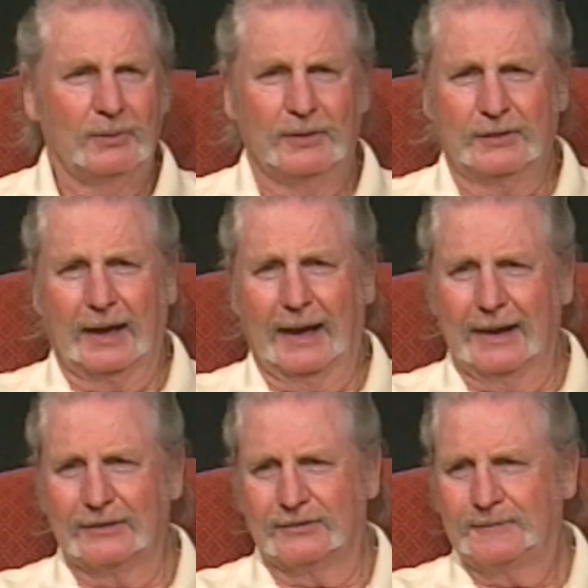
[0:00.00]
his
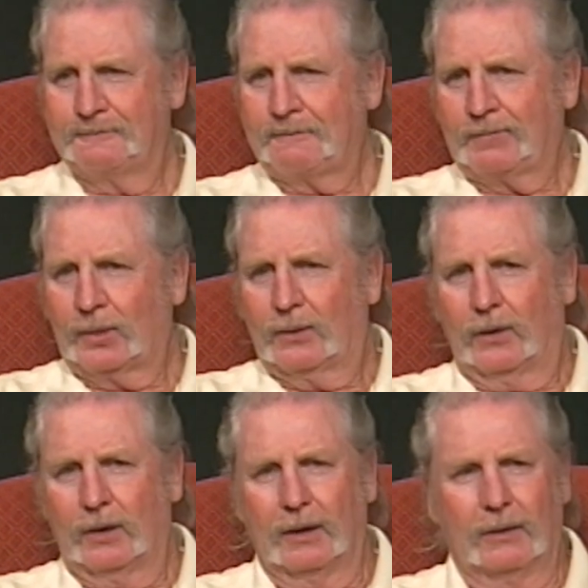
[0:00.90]
cars
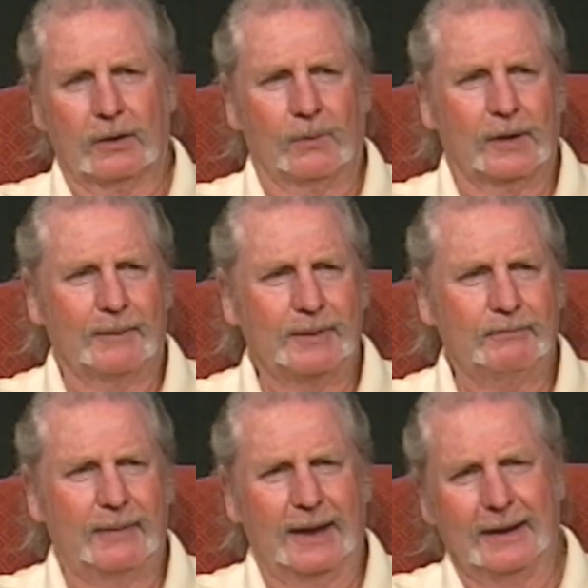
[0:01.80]
going up
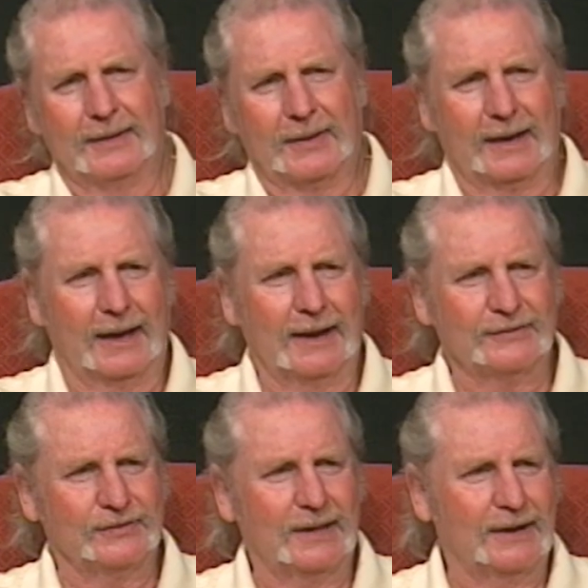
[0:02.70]
in Maine and the car
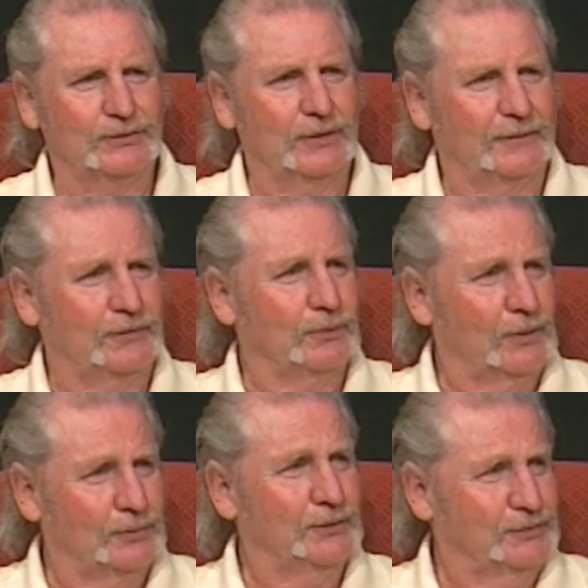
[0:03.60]
slides off the
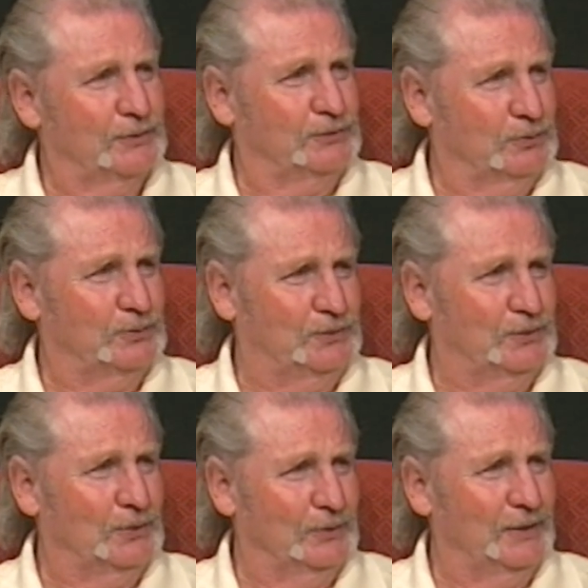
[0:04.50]
road. This is a true
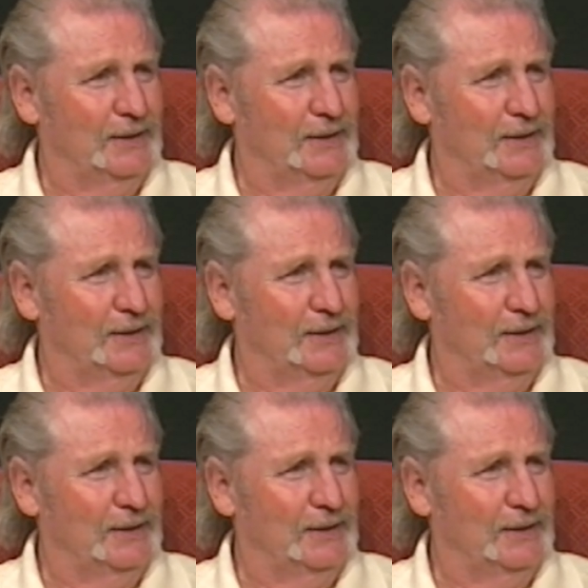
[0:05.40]
story.